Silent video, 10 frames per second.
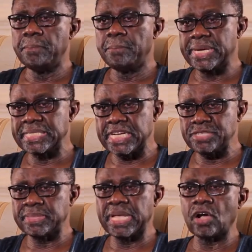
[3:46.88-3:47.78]
Much has
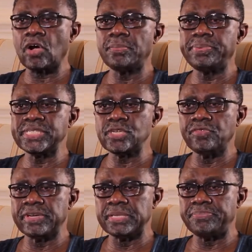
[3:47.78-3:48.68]
been accomplished
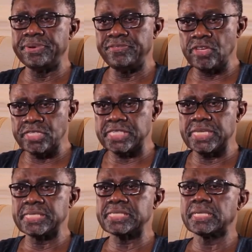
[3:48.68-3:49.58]
over the previous
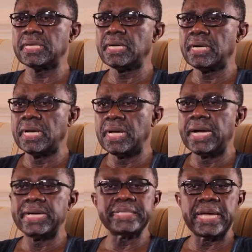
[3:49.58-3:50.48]
years,
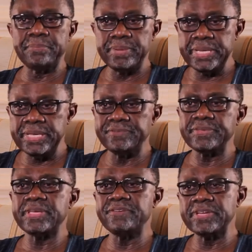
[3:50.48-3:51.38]
and I believe
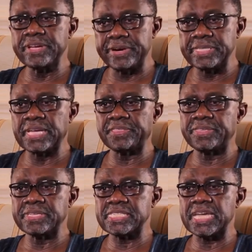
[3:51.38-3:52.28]
even greater
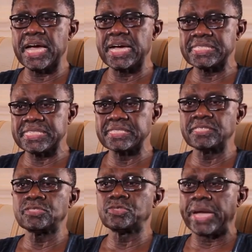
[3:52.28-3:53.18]
things are still
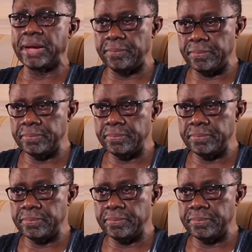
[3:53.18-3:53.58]
to come.